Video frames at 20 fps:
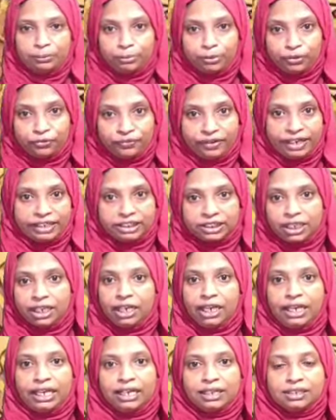type of
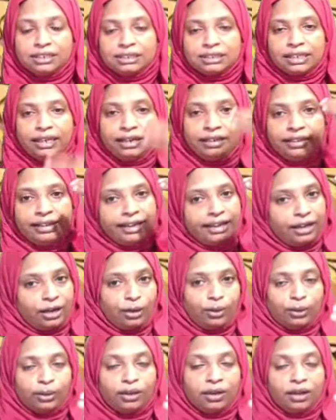national leaders and their
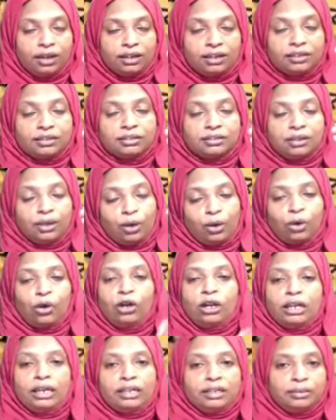
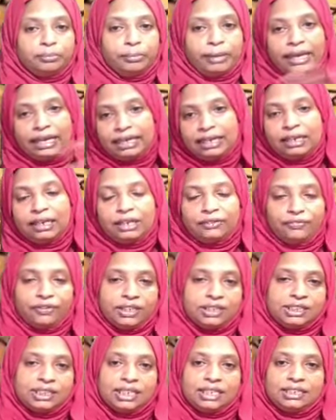role in making
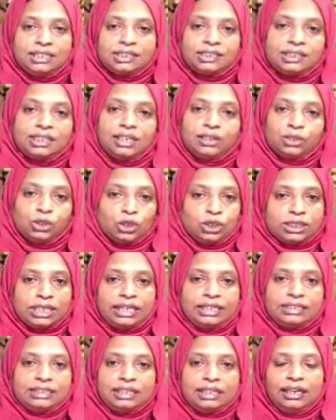different changes in a
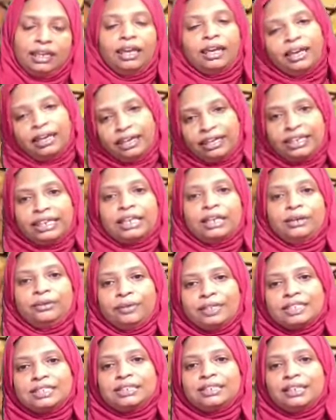society, here
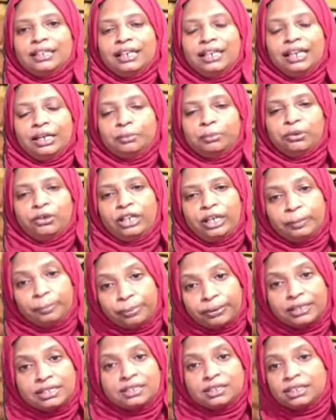we studied about a
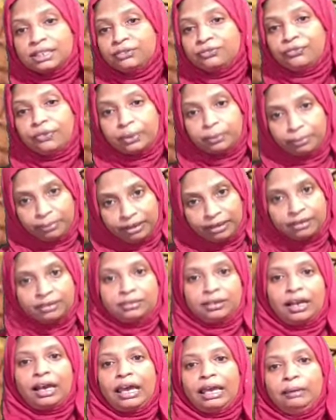person from
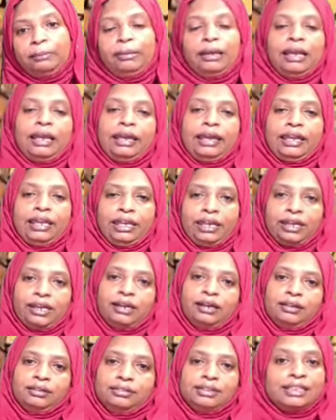tribal
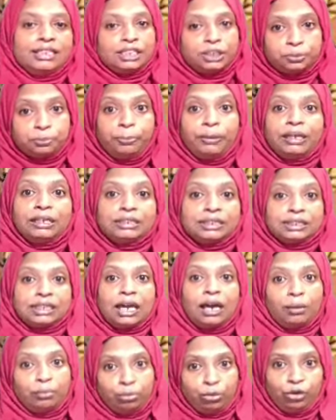area, that is
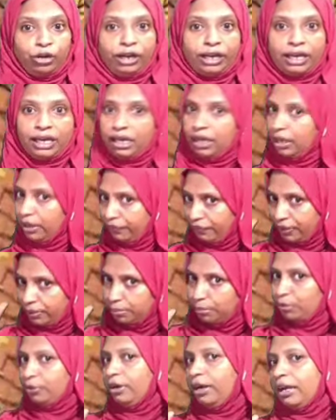Birsa Munda
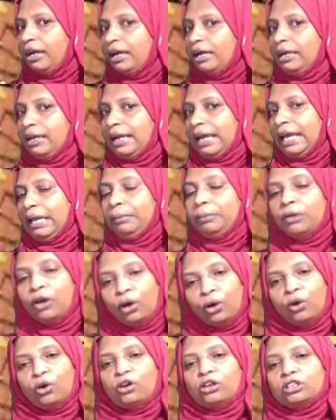from Munda tribe,
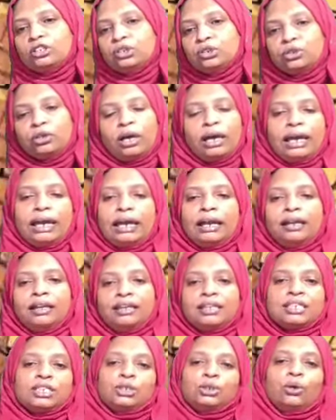also had
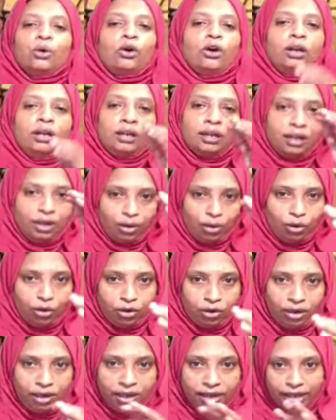his own
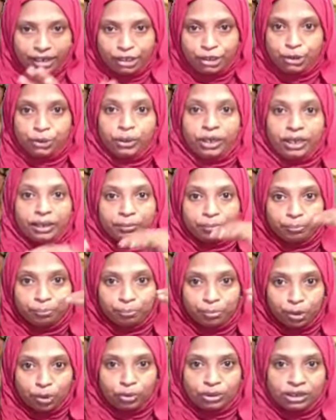role to
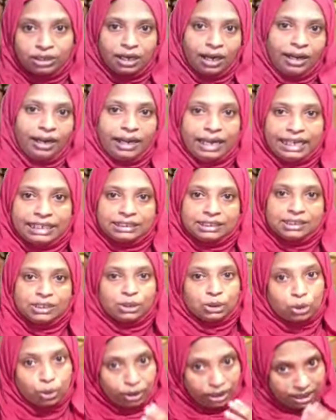improve the
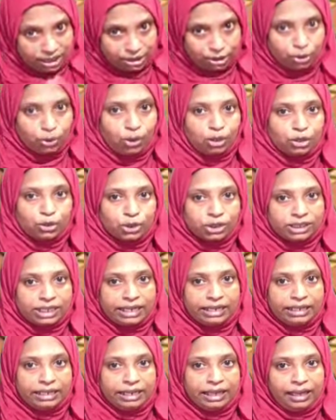conditions of his own
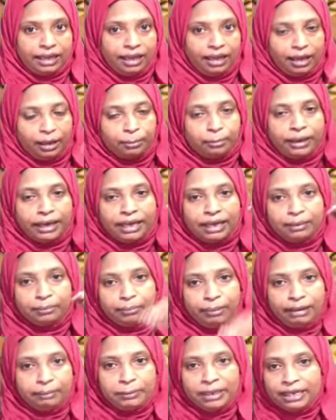society by
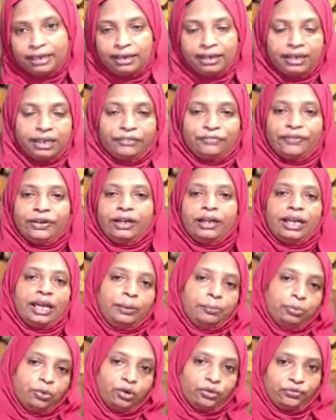implementing different
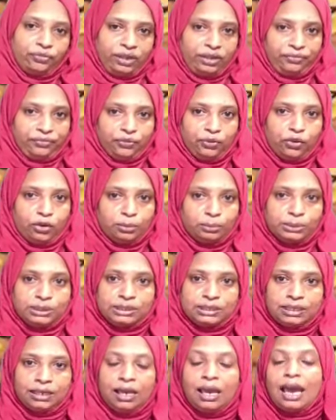type of
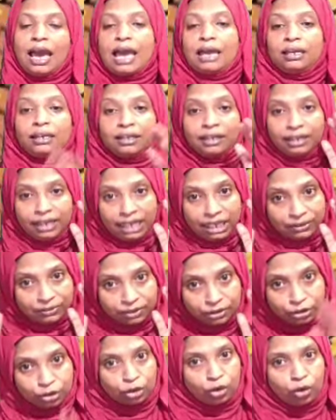reforms. And
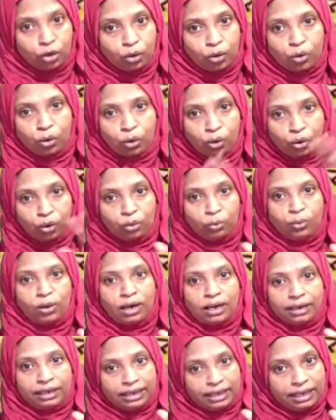even though all
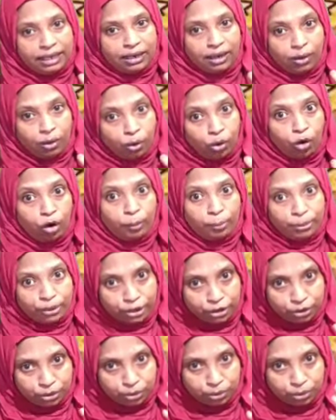what he
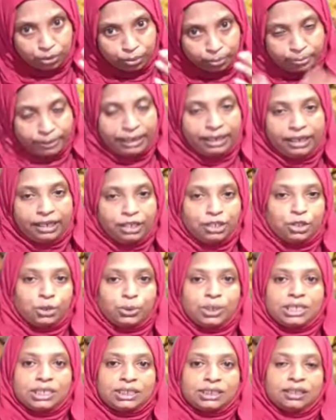hoped to bring into
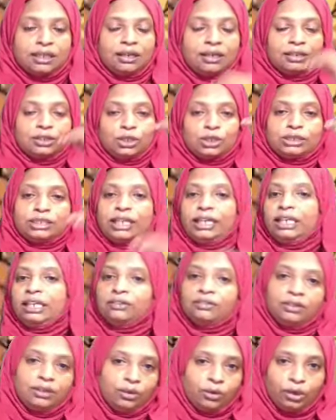his
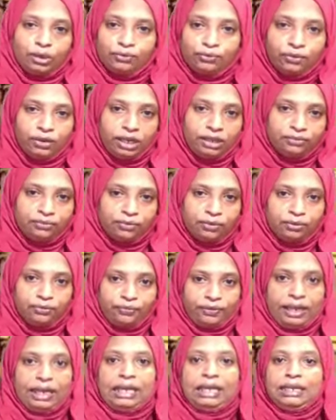society were not fully
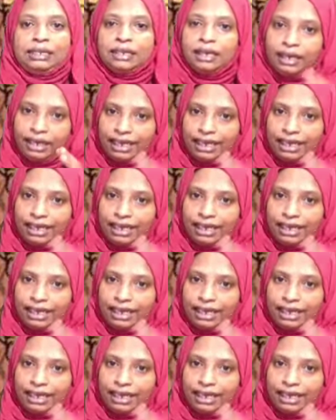fulfilled,